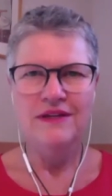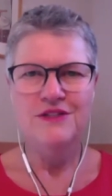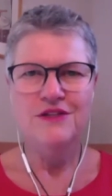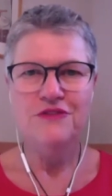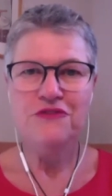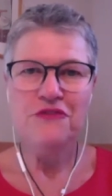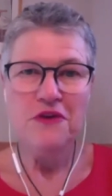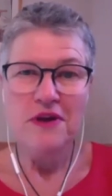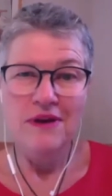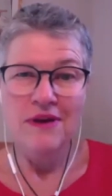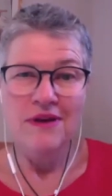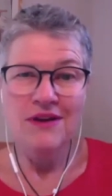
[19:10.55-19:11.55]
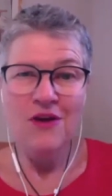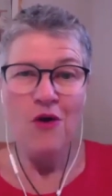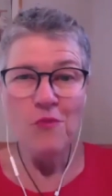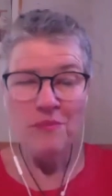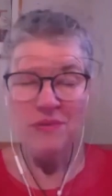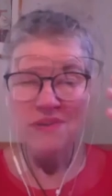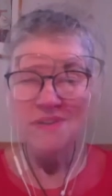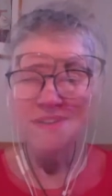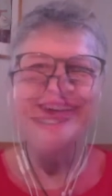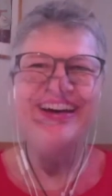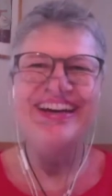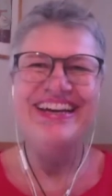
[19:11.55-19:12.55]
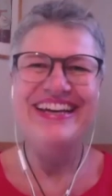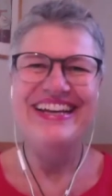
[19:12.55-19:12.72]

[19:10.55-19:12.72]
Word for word: different openness i think